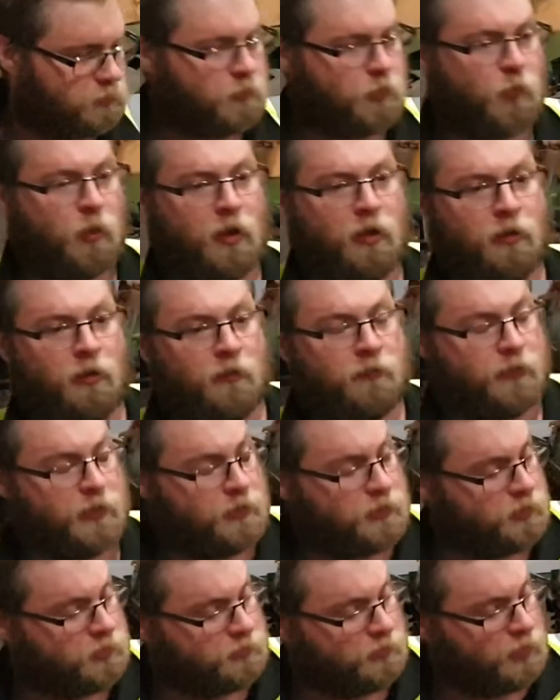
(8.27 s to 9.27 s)
Quite a lot of
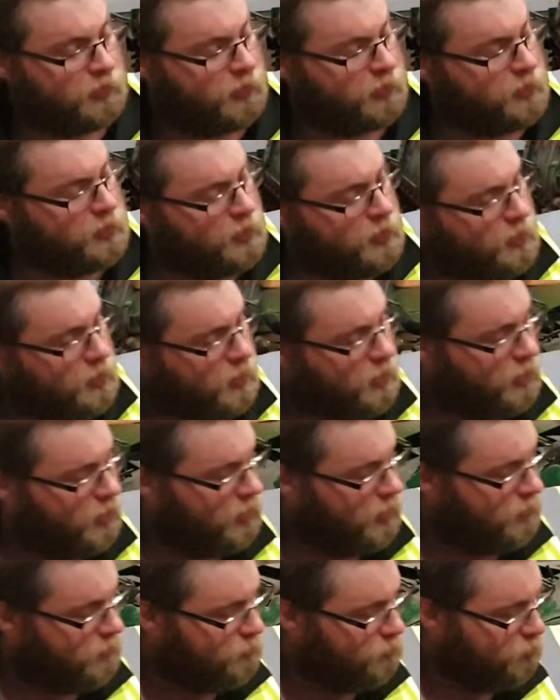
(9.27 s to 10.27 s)
features,
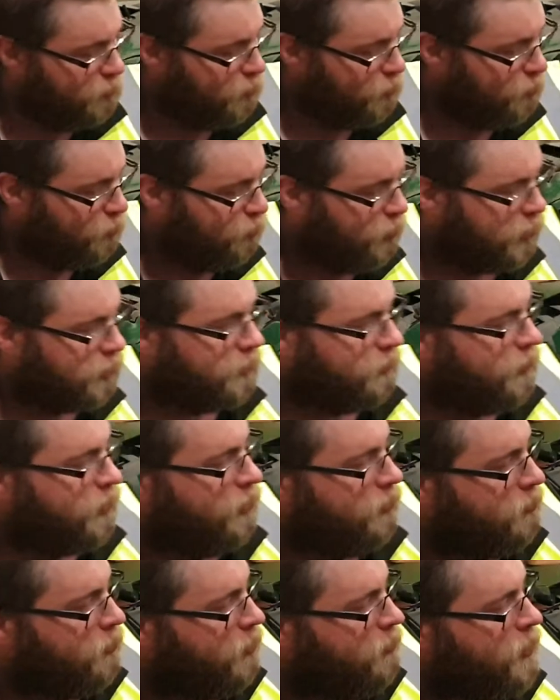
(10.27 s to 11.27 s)
really. But some
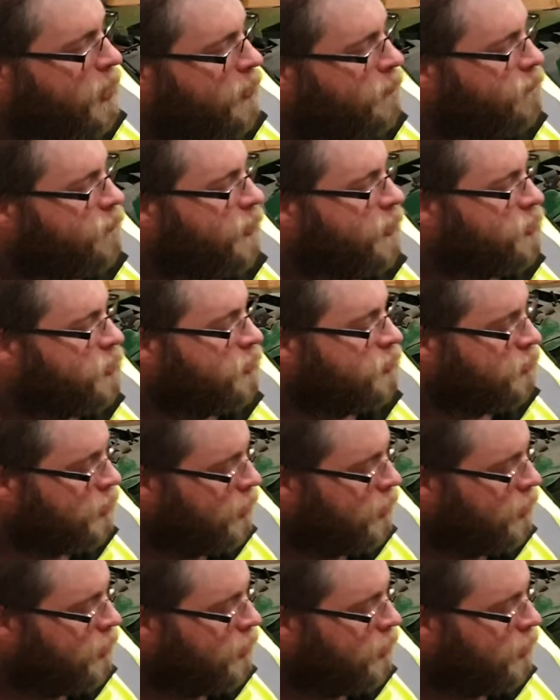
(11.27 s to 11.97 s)
of the main features